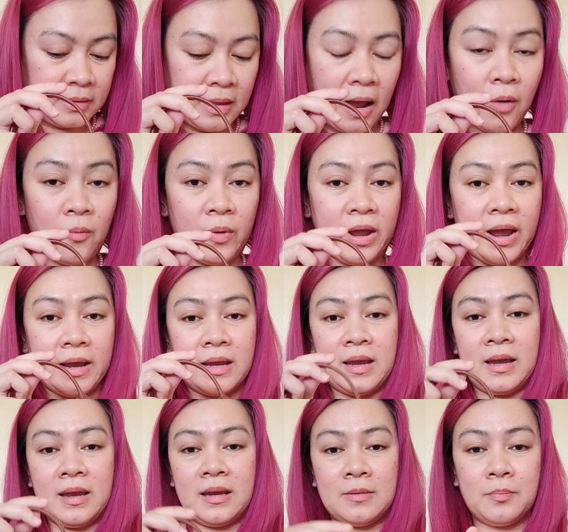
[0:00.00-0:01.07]
That way I
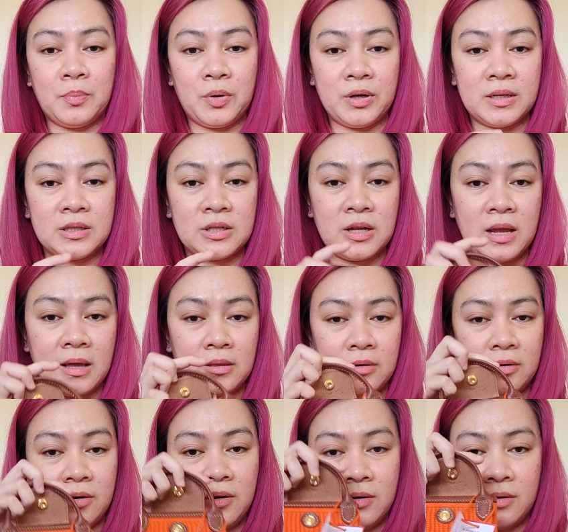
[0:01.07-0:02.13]
can put it
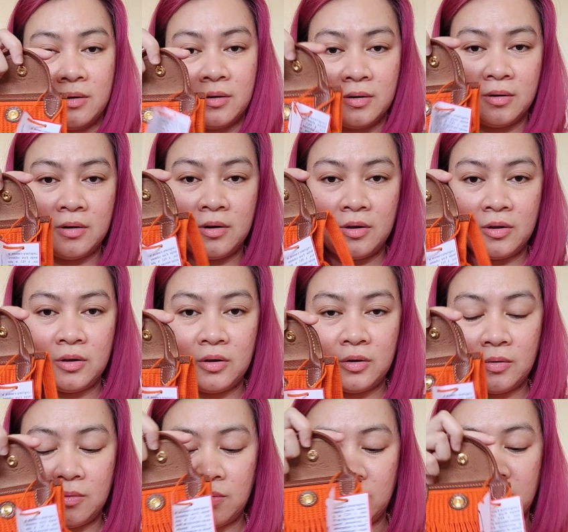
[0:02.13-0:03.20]
together. You
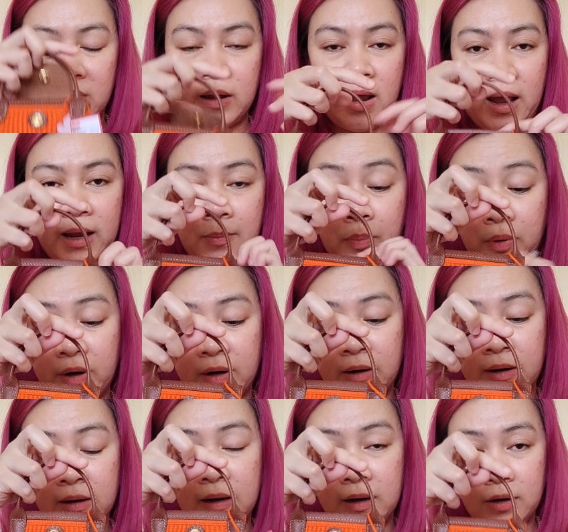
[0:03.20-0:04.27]
know, I can put
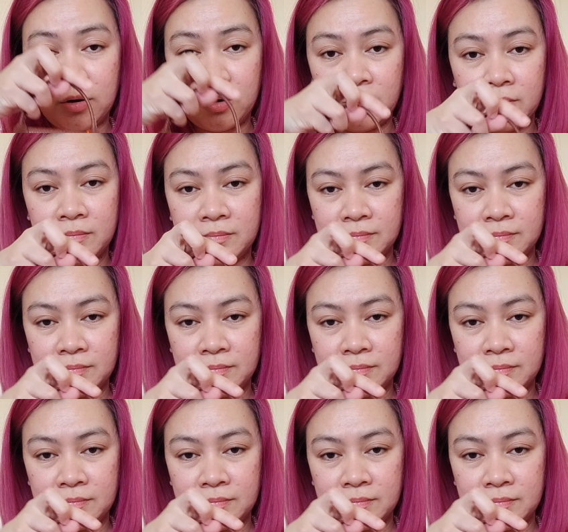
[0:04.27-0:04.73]
it in here.